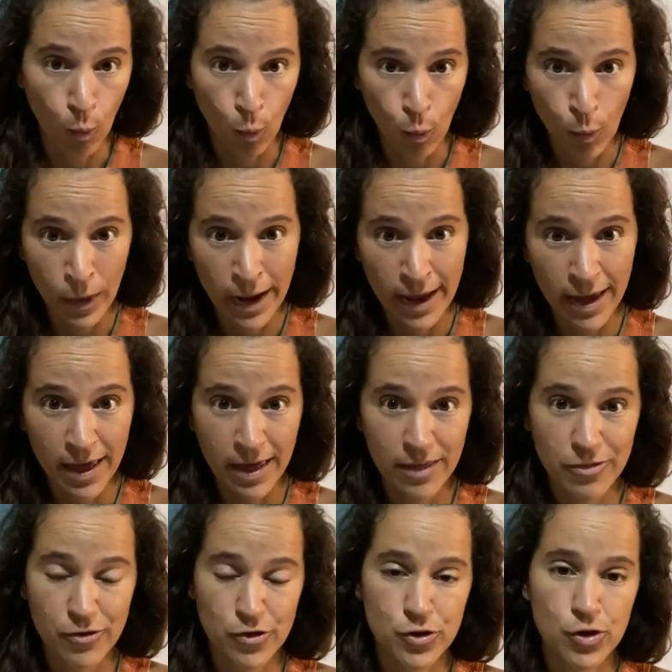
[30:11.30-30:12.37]

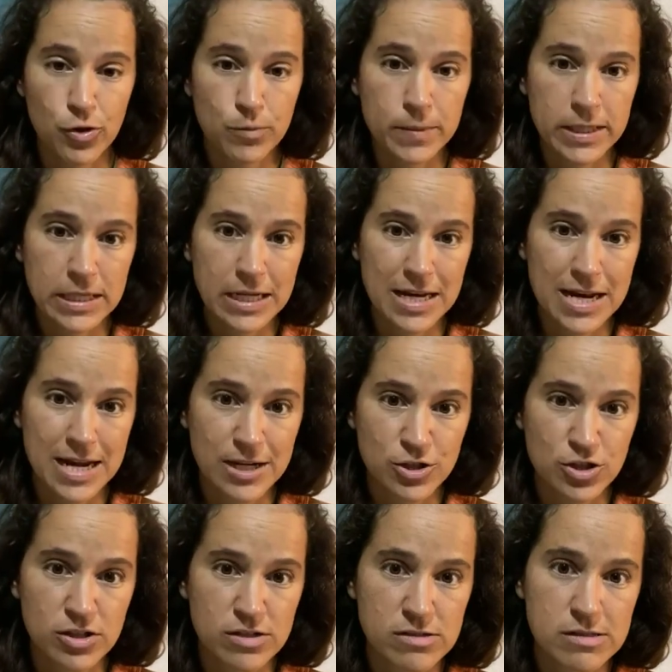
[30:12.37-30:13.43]
with human
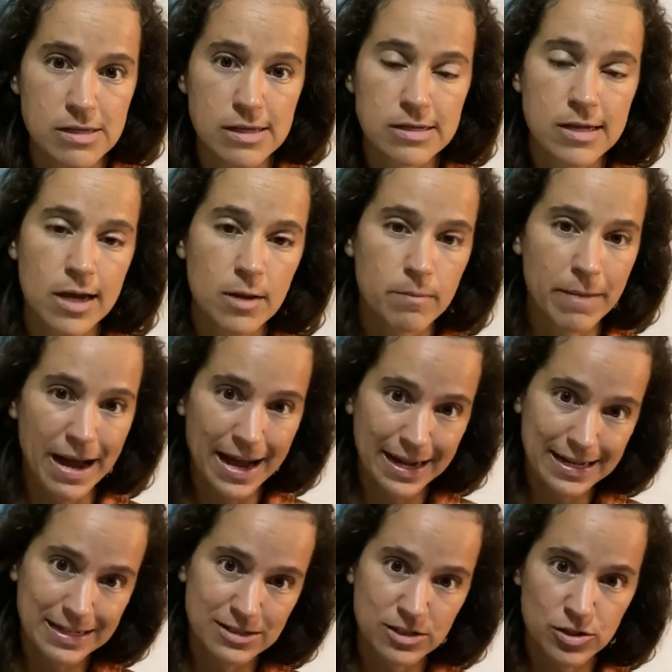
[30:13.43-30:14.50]
connections that date
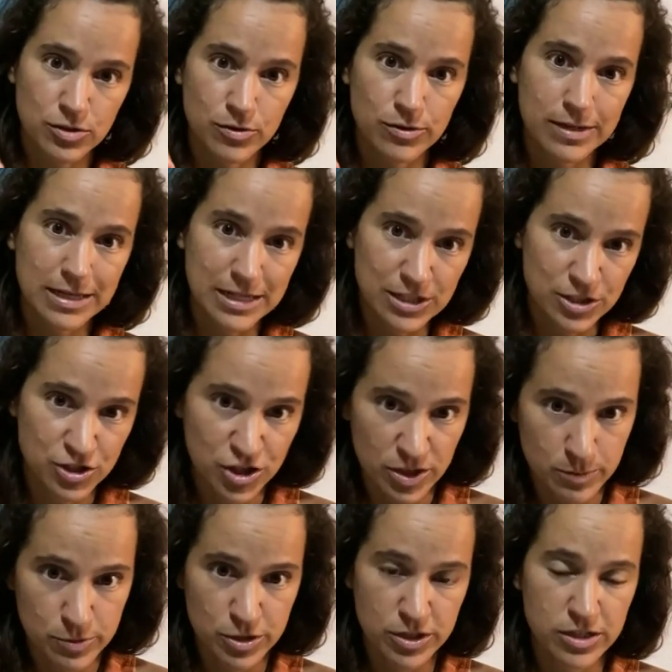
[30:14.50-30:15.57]
back into
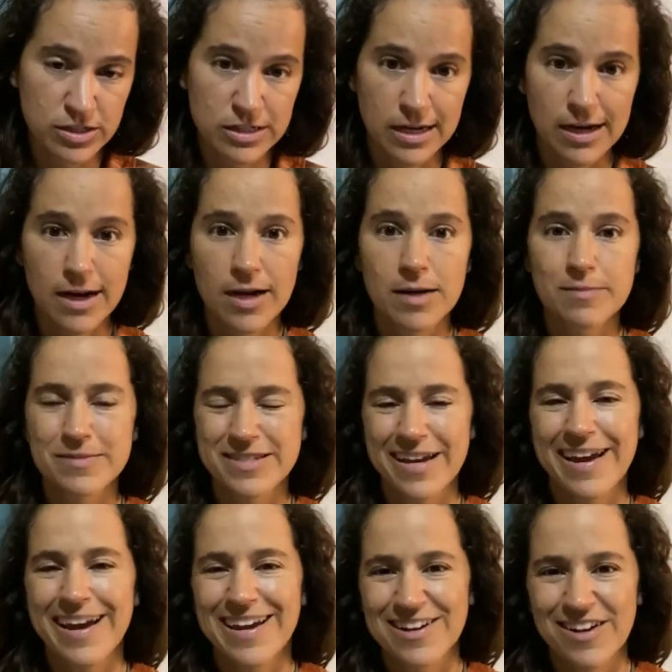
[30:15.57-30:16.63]
Egyptian times
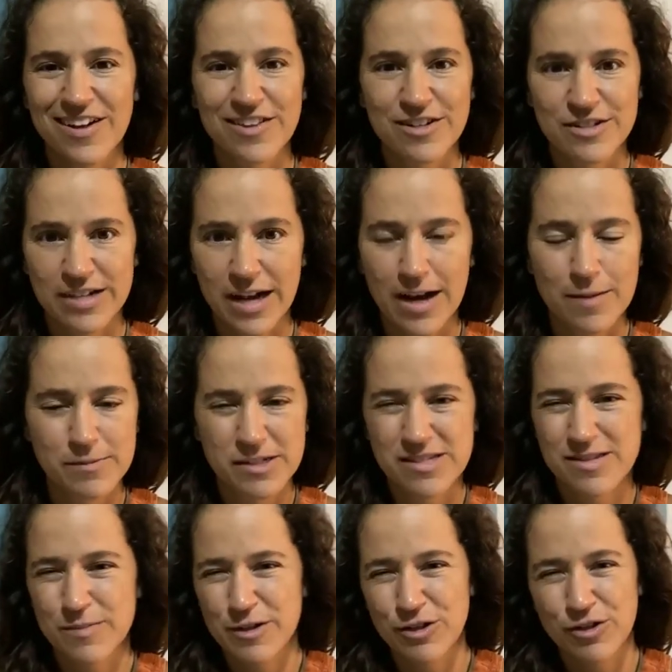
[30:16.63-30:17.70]
and other times.
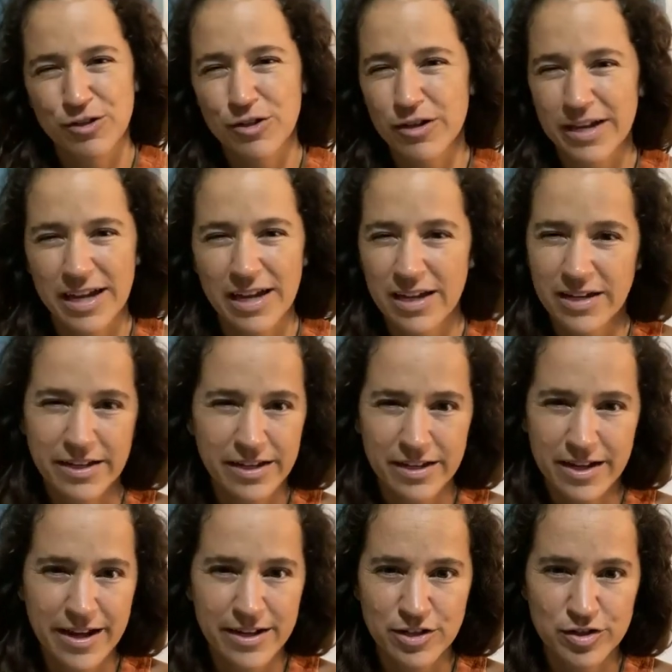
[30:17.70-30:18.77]
Because, I mean, you look at any
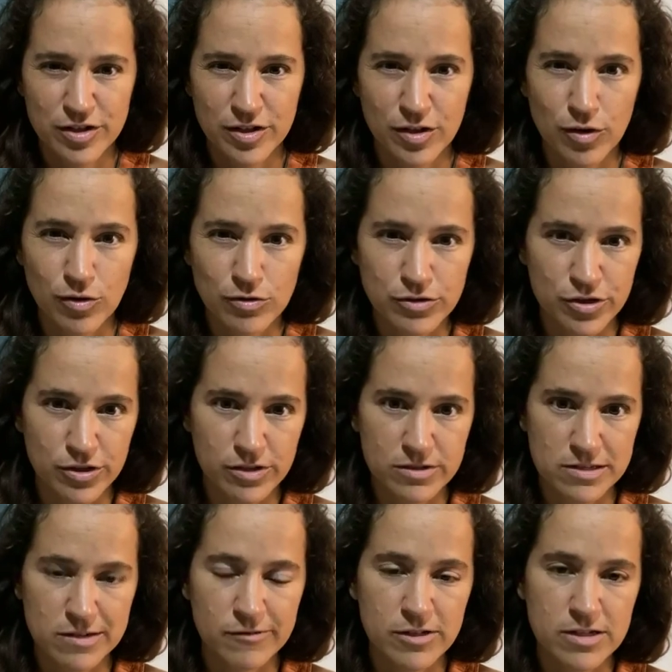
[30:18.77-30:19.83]
ancient culture,
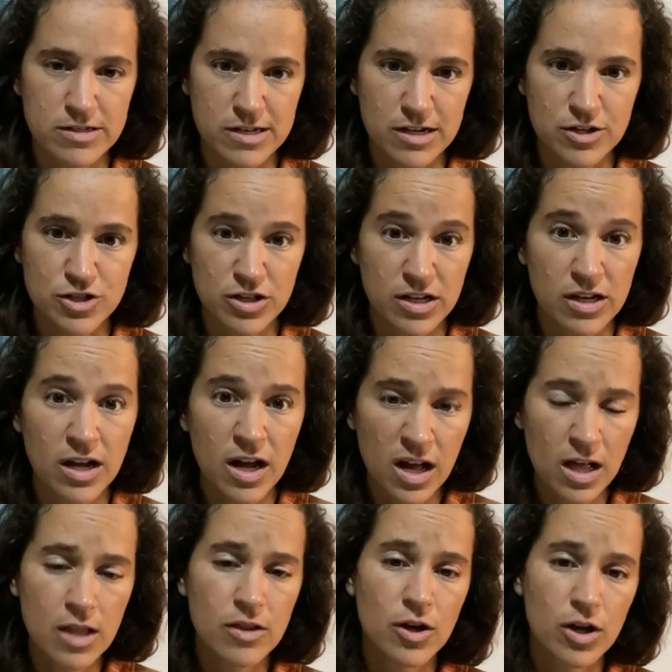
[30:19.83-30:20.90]
civilization,
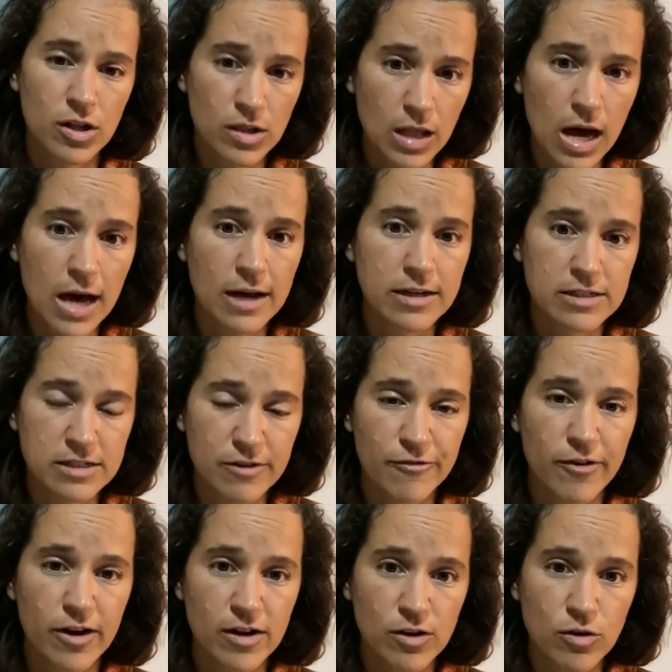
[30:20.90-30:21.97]
there are a lot of
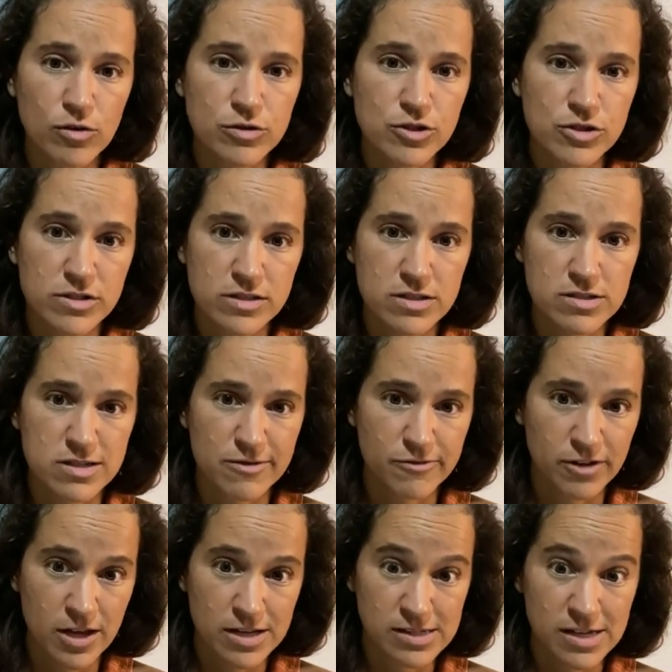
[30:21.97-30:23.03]
different cultures and
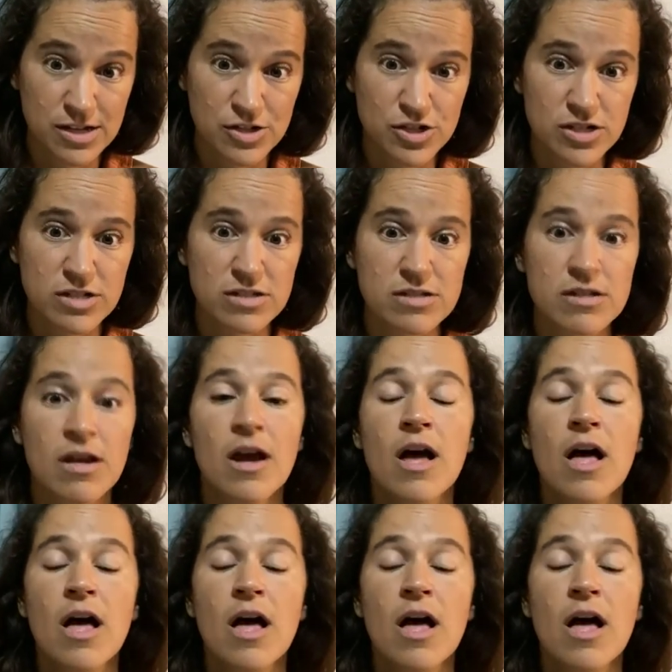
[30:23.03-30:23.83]
civilizations